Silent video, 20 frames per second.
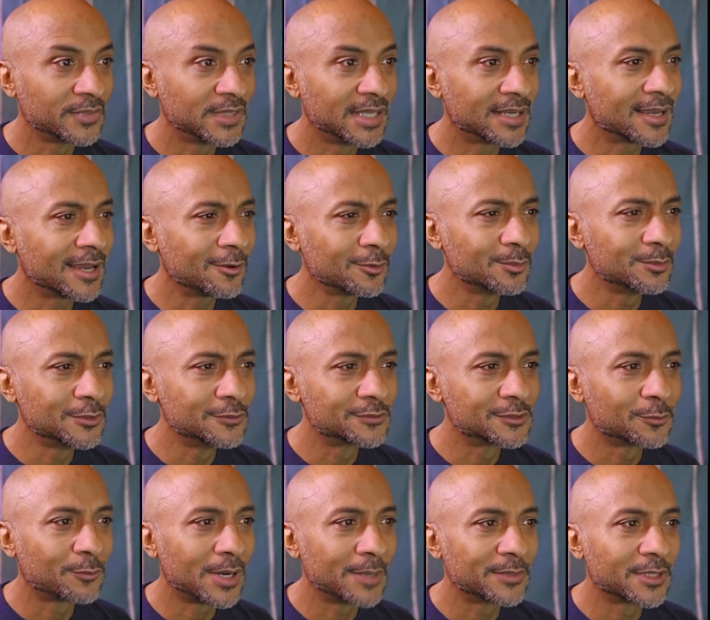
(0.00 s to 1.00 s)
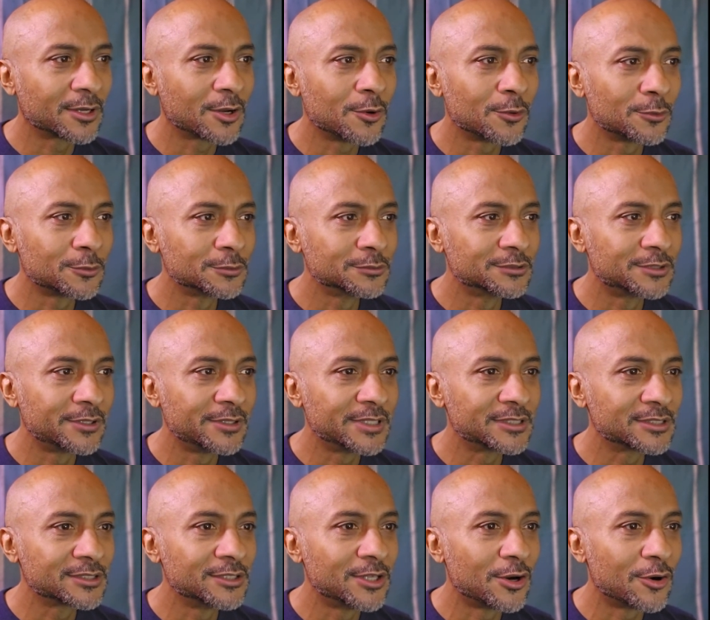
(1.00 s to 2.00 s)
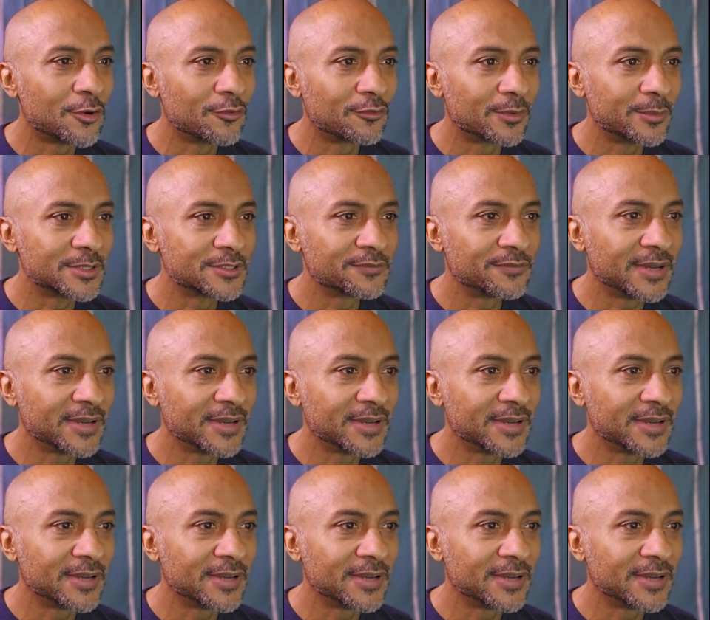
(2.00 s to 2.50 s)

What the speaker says: The accountant moves to wipe the cold, dirty snow from his